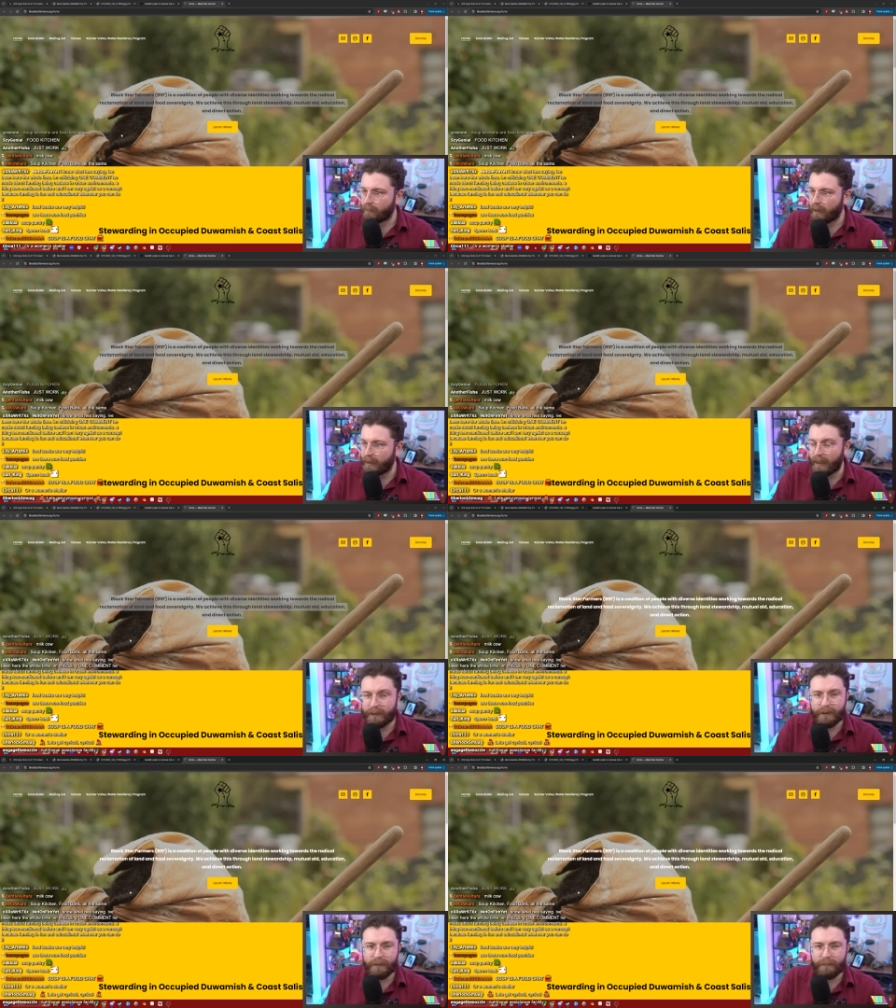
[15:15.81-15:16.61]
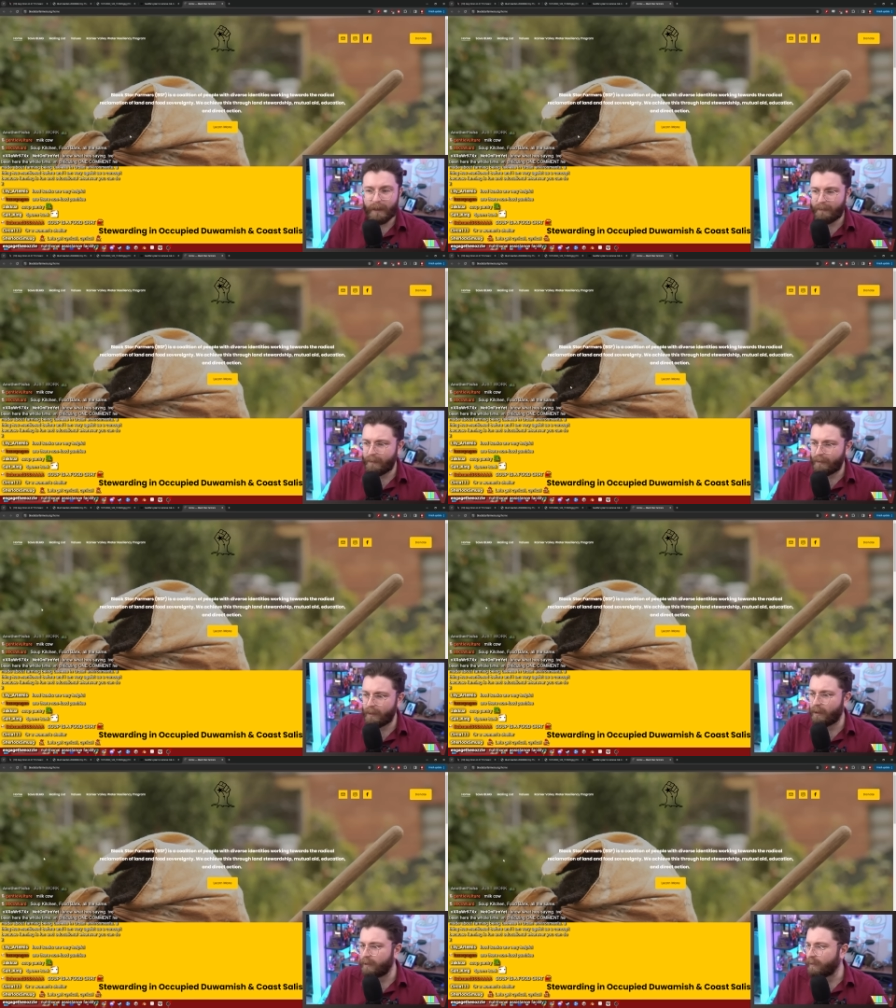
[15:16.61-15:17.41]
I guess, maybe?
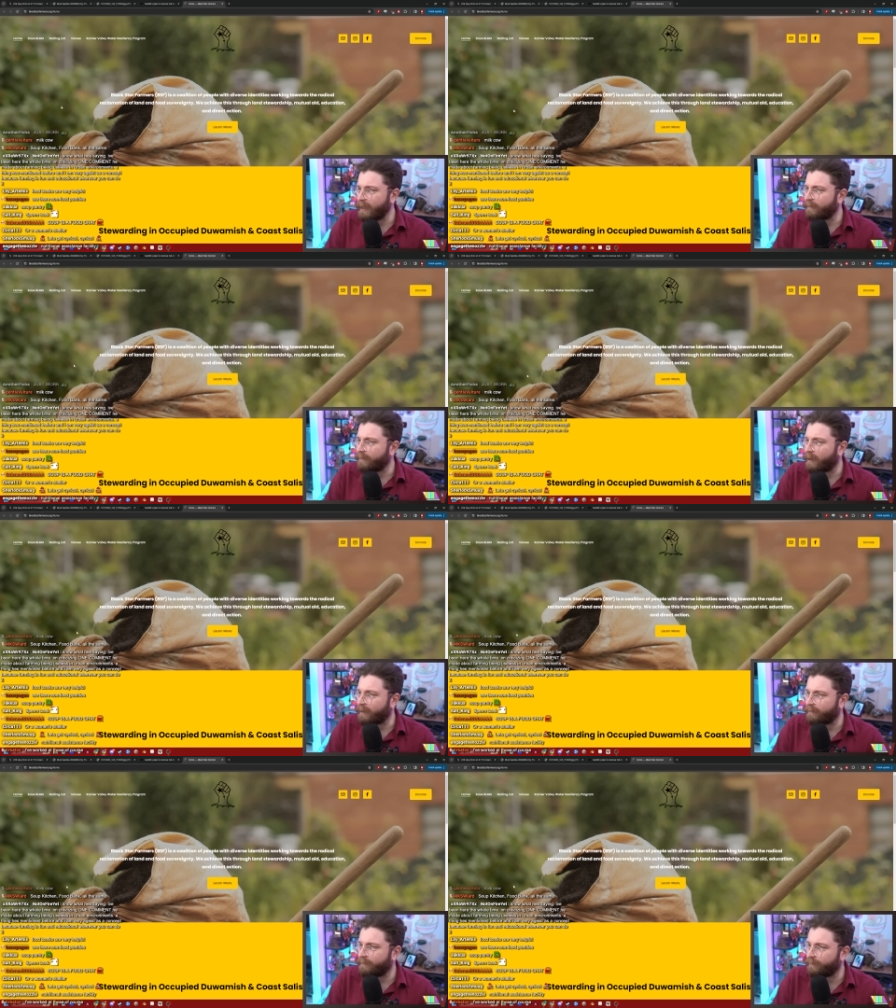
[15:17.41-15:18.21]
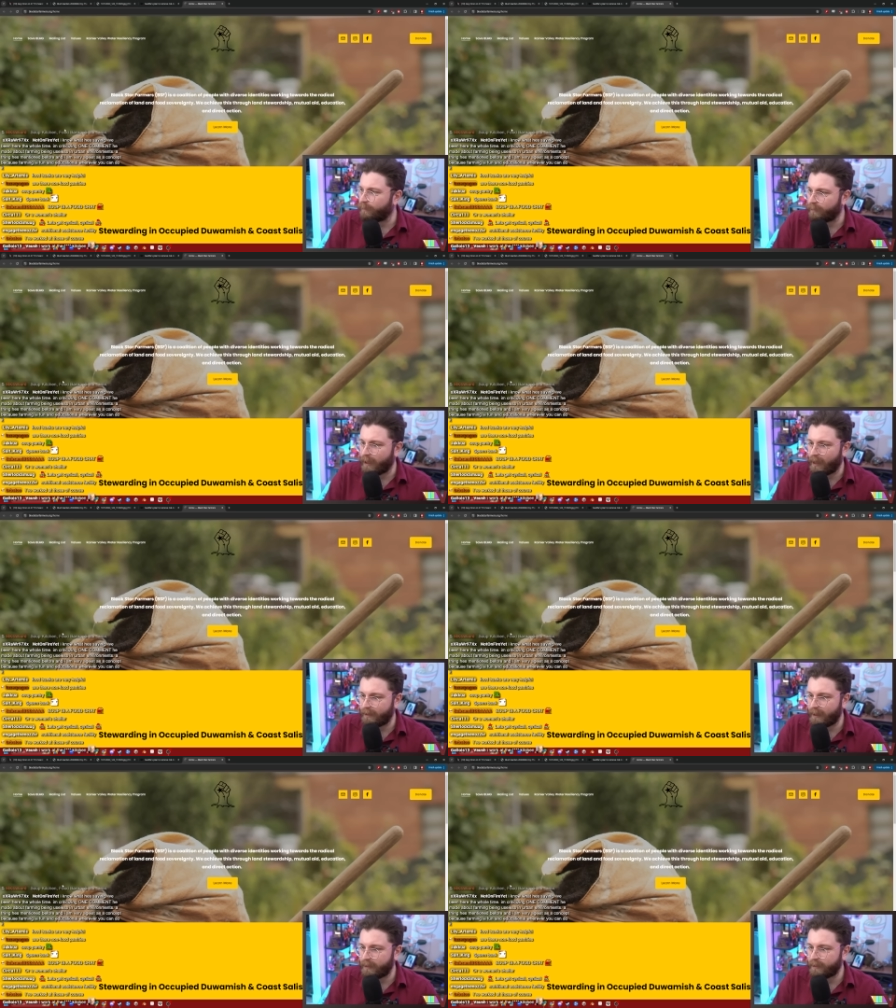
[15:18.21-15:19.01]
No, you can have non-food
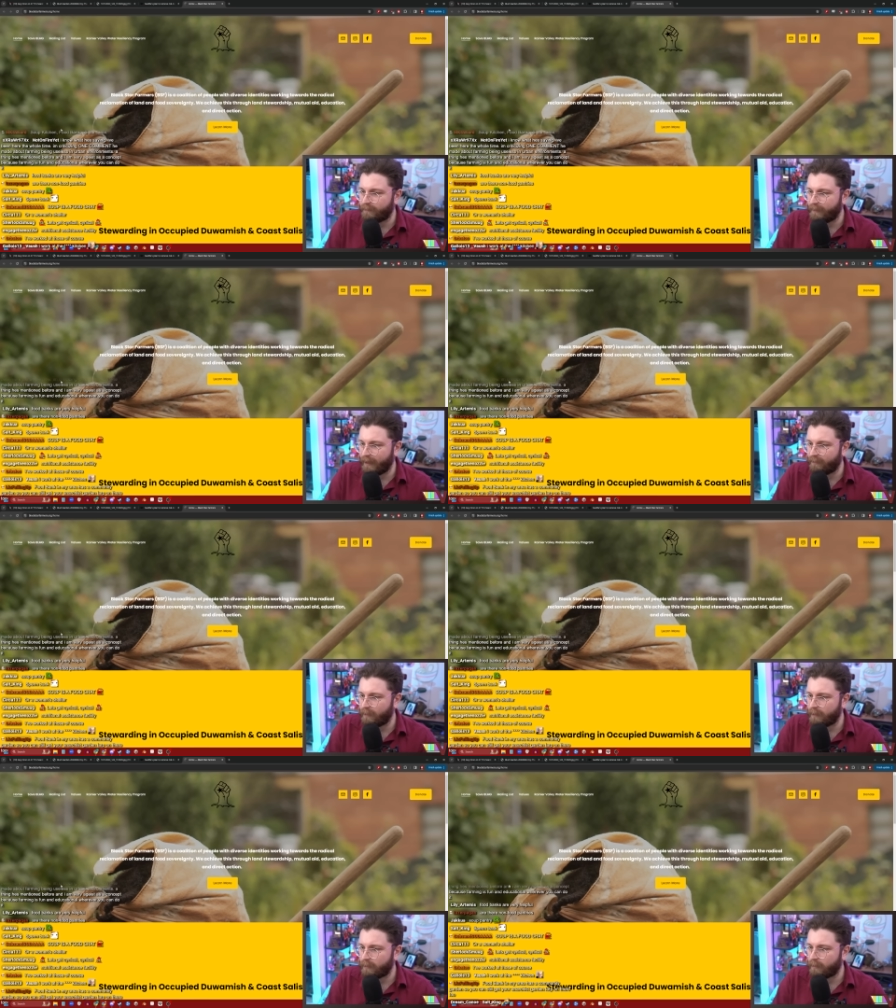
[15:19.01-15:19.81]
contents of pantries.